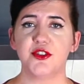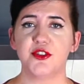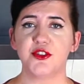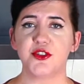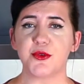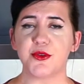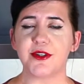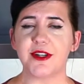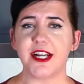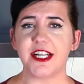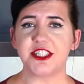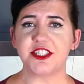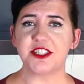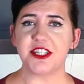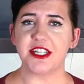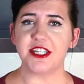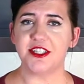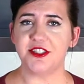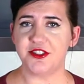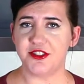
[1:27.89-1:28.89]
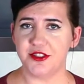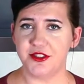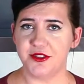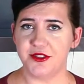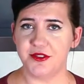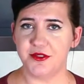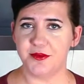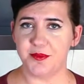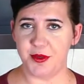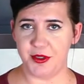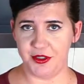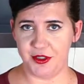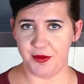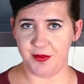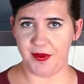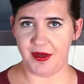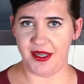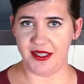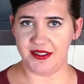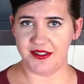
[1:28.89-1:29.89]
So we're actually going to do
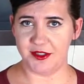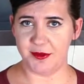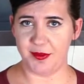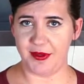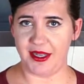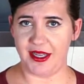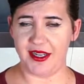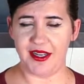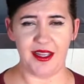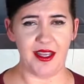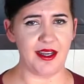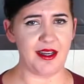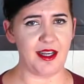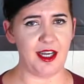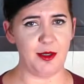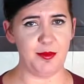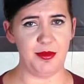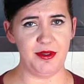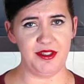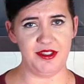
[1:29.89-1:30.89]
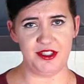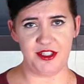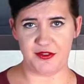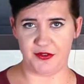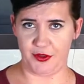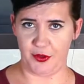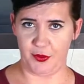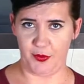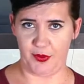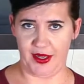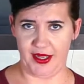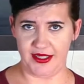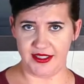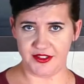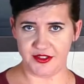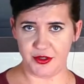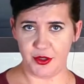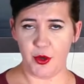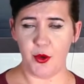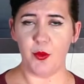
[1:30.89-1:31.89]
Pewdiepie's spaghetti a couple of different
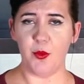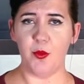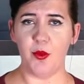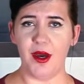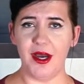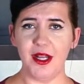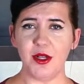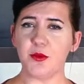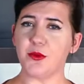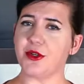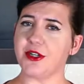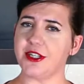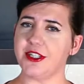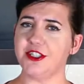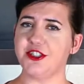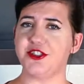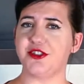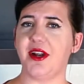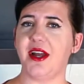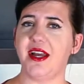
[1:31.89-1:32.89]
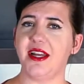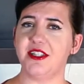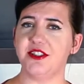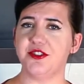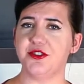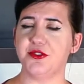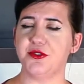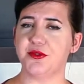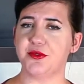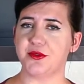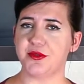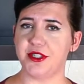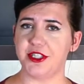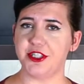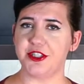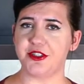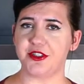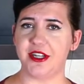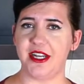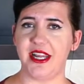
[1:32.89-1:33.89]
ways. One, we're going to try to
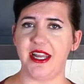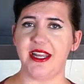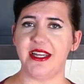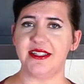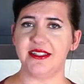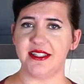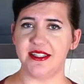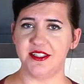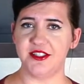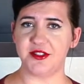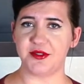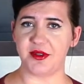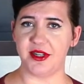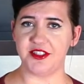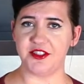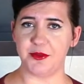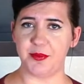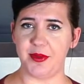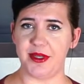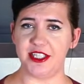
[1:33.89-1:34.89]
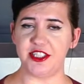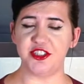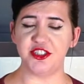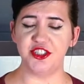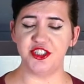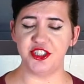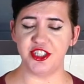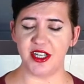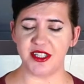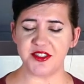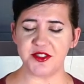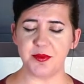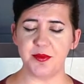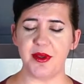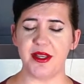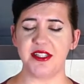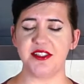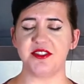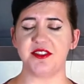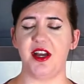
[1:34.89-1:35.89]
recreate his recipe just
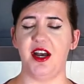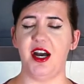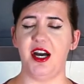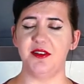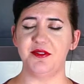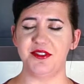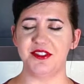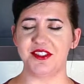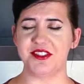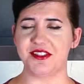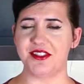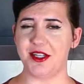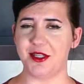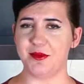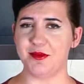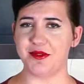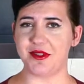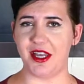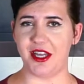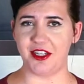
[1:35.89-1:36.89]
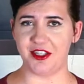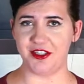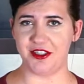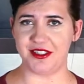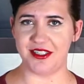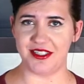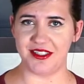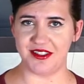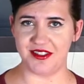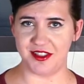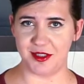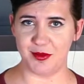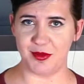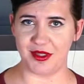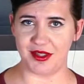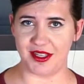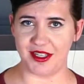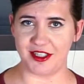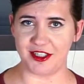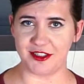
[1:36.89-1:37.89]
based off his attempts at Cooking
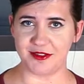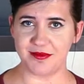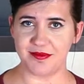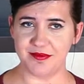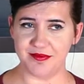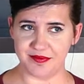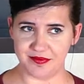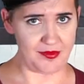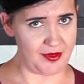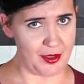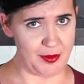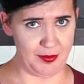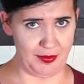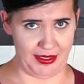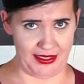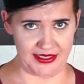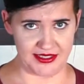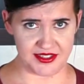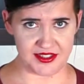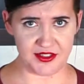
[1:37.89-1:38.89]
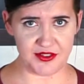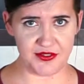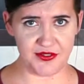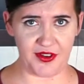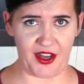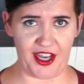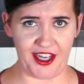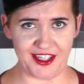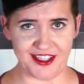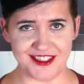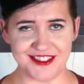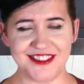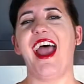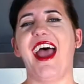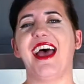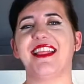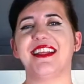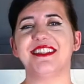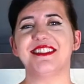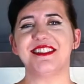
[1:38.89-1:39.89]
Simulator, minus the fire.
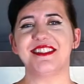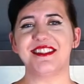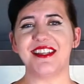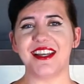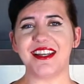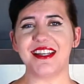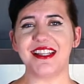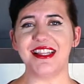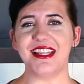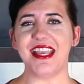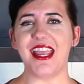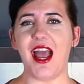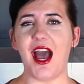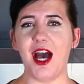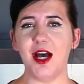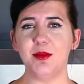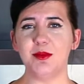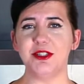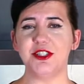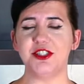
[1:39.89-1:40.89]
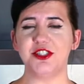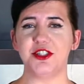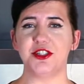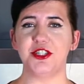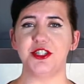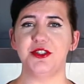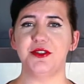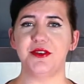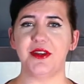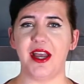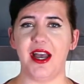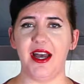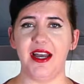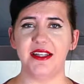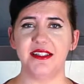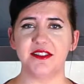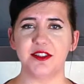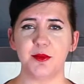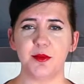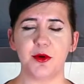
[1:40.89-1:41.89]
And then secondly, I'm going to show you
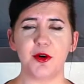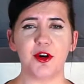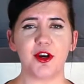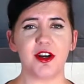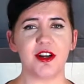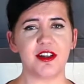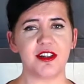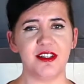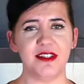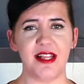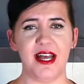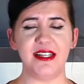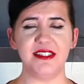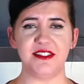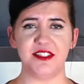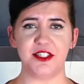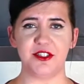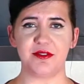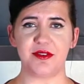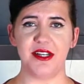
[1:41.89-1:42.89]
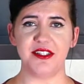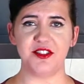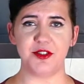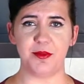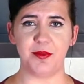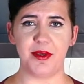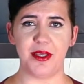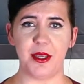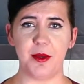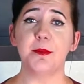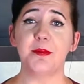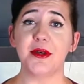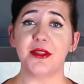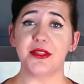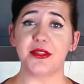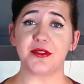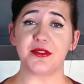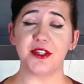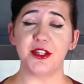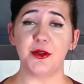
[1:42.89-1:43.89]
guys a more classic recipe,
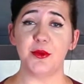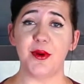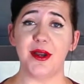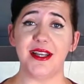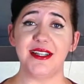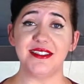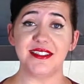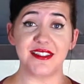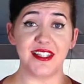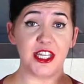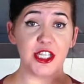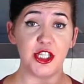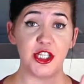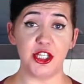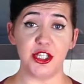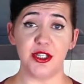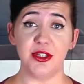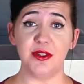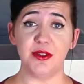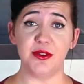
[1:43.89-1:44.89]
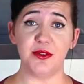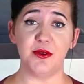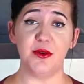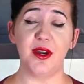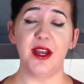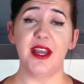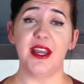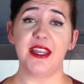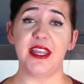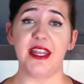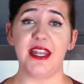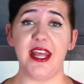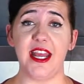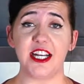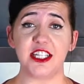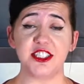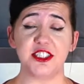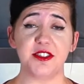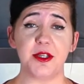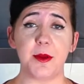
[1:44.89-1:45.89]
but 3 ways that you can
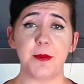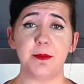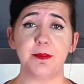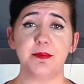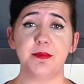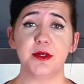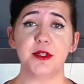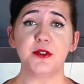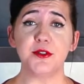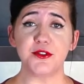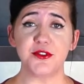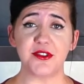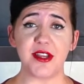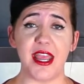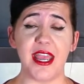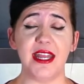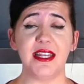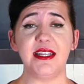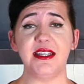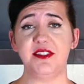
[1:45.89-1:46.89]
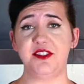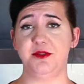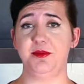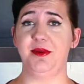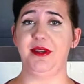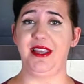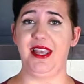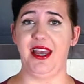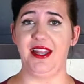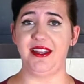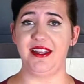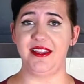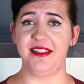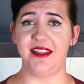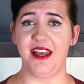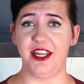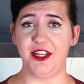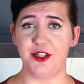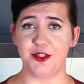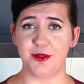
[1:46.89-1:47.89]
actually boost any spaghetti
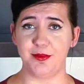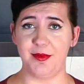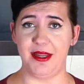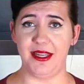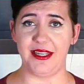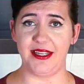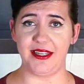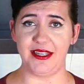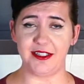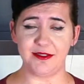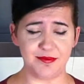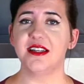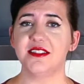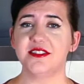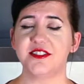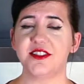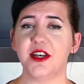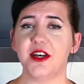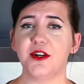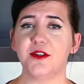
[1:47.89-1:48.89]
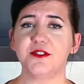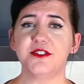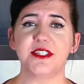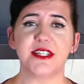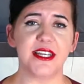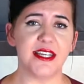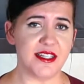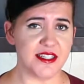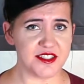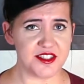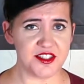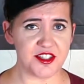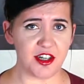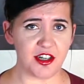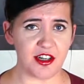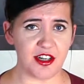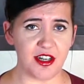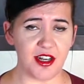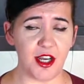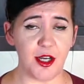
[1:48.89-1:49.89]
that you're making. So to get us
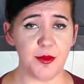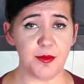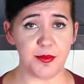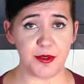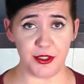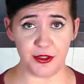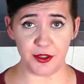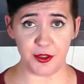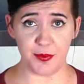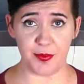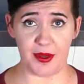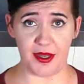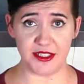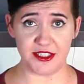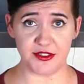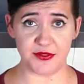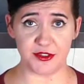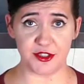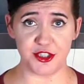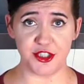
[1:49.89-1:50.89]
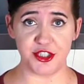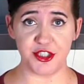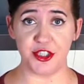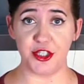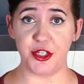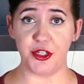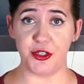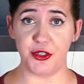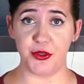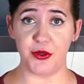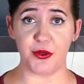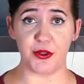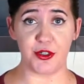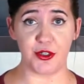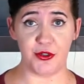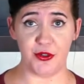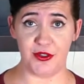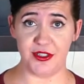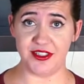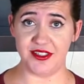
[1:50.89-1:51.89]
started on Pewdiepie's version,
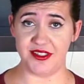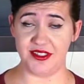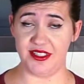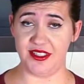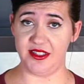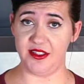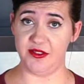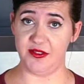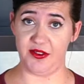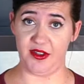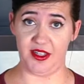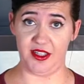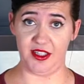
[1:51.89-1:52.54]
you're going to need the